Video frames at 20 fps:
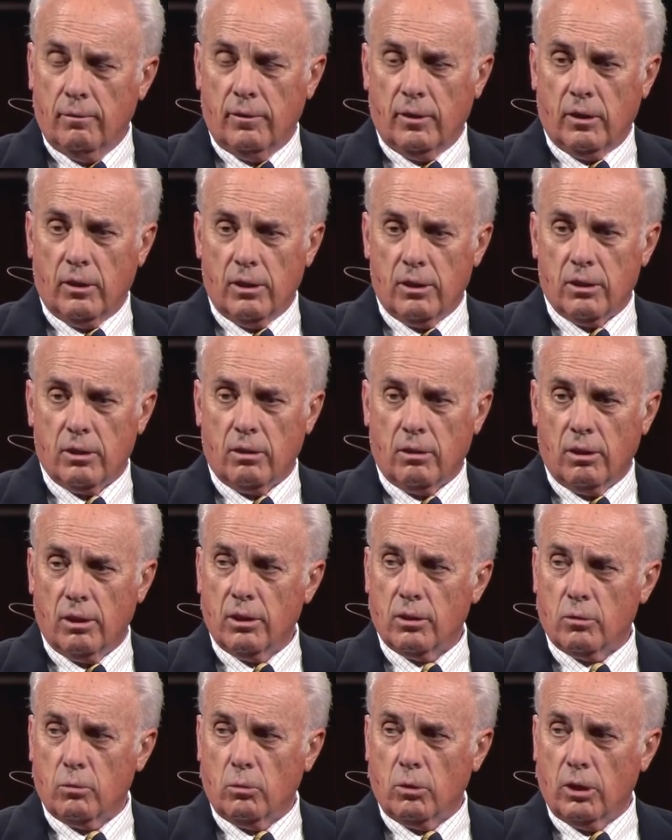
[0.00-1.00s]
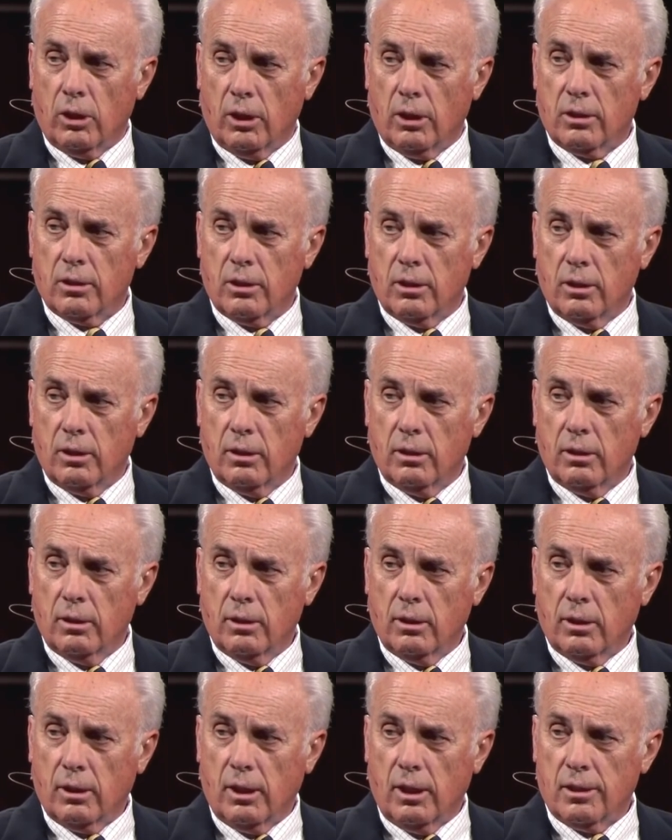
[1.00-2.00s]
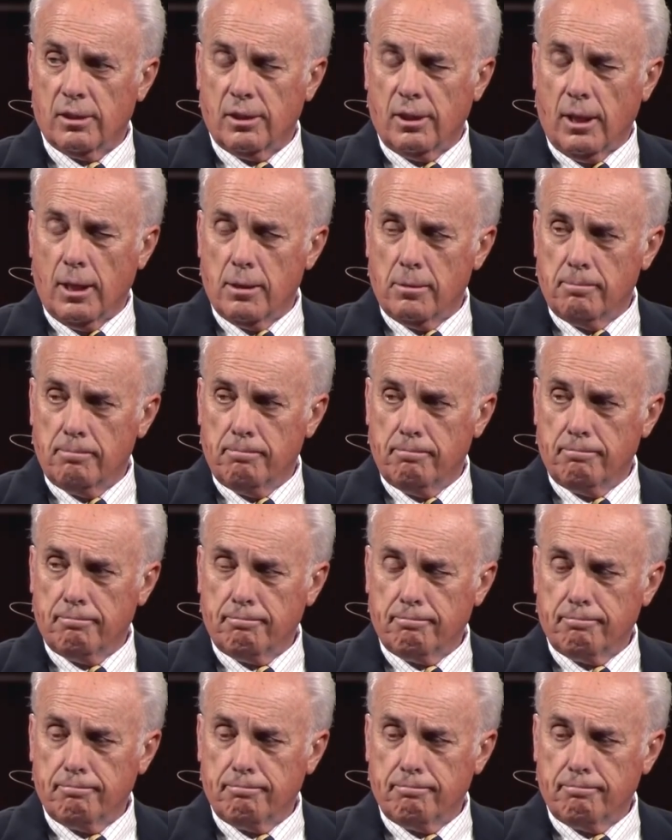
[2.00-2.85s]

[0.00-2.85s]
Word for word: very serious warnings against that.